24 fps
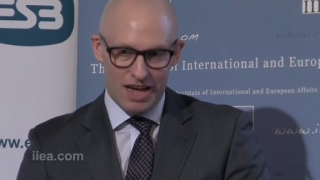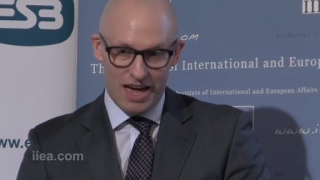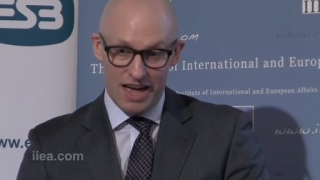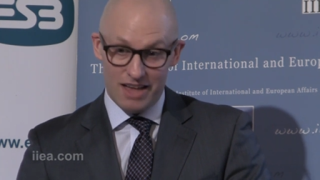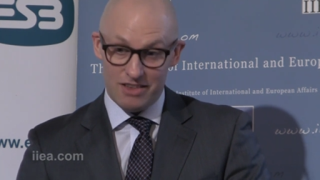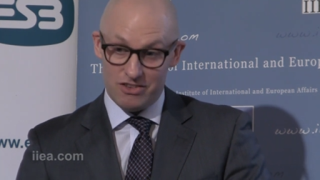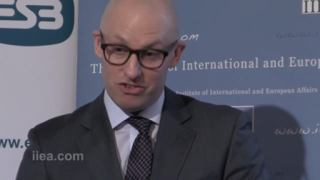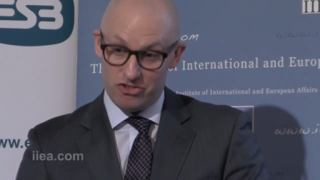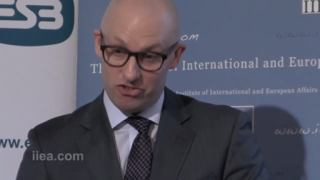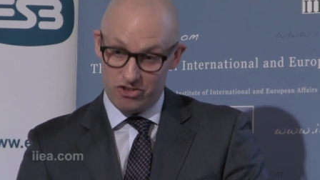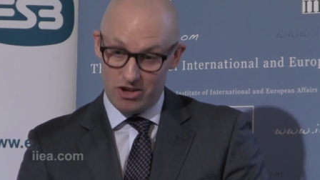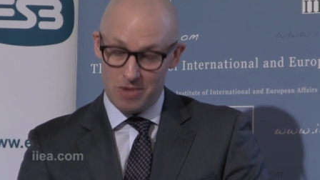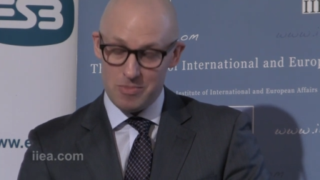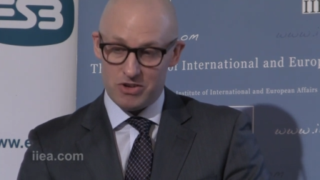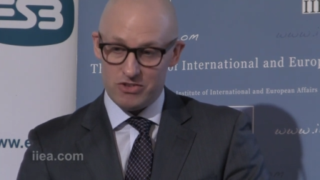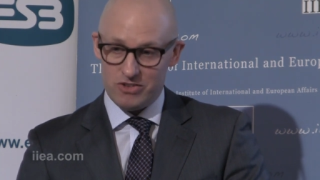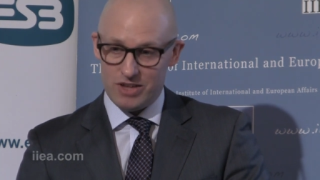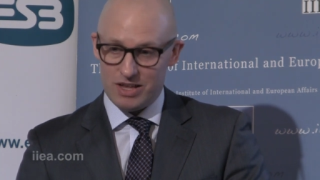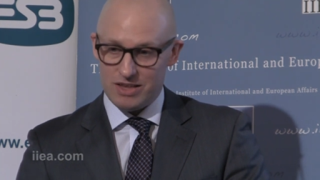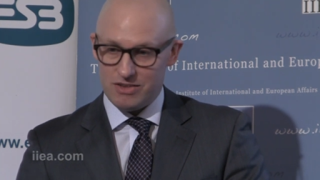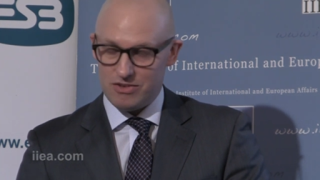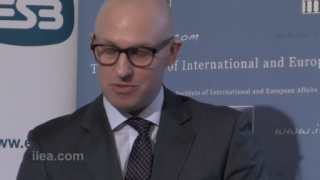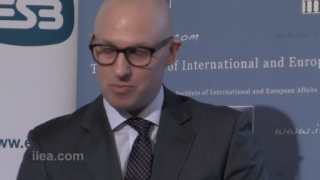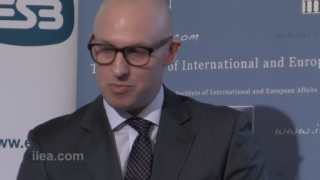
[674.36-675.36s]
and to some
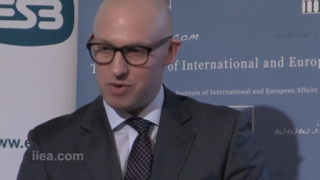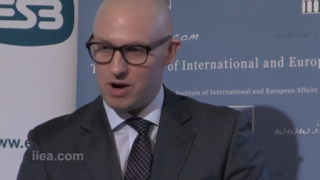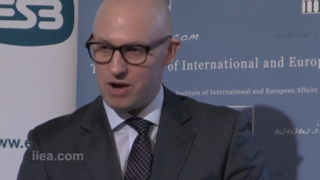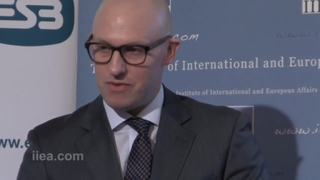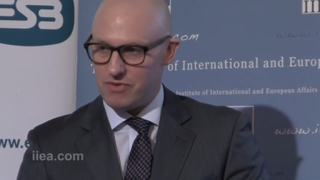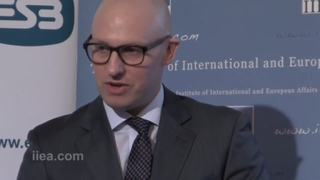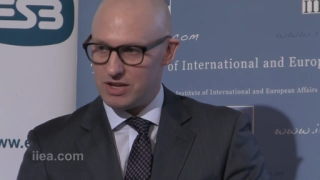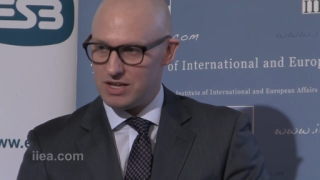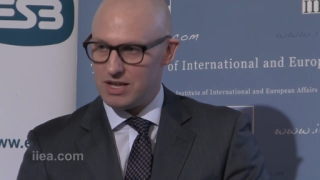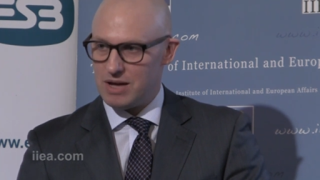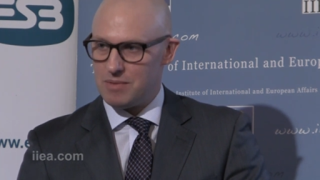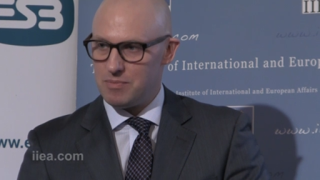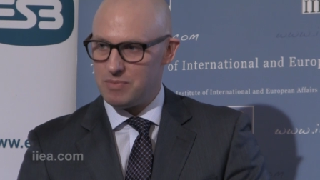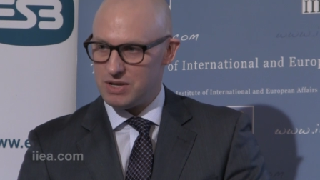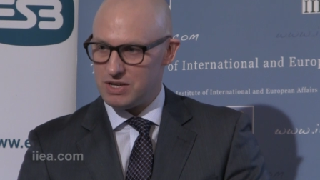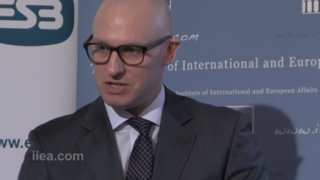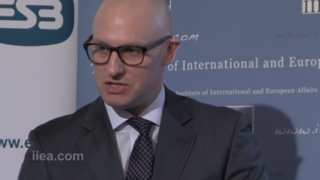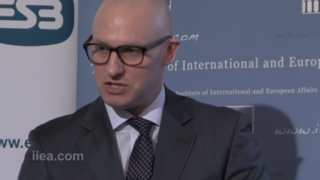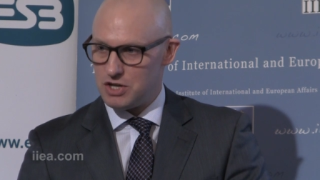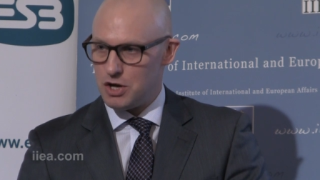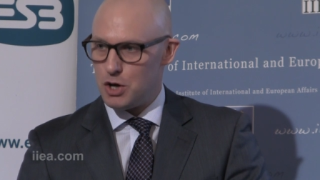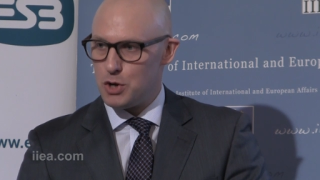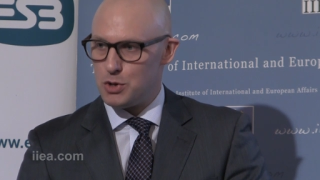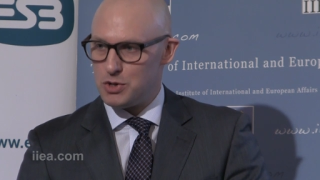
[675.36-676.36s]
extent to private
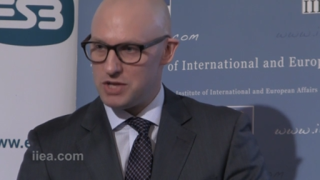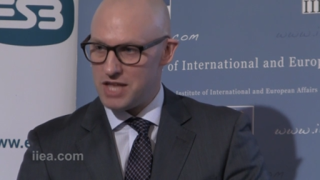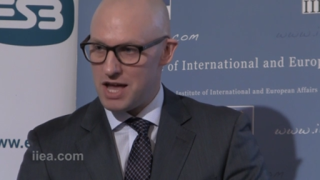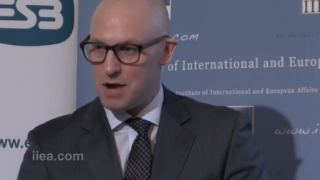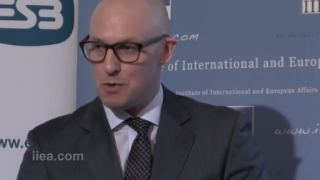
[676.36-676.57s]
companies that own